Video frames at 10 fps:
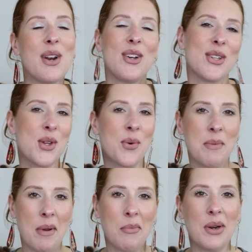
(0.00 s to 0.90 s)
but also
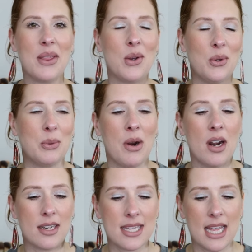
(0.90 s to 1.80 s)
remembering the old
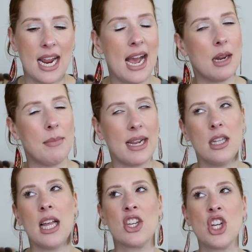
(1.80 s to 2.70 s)
products that I had in my
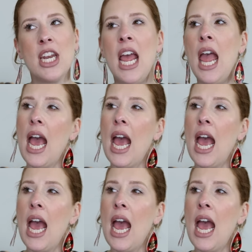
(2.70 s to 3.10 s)
collection.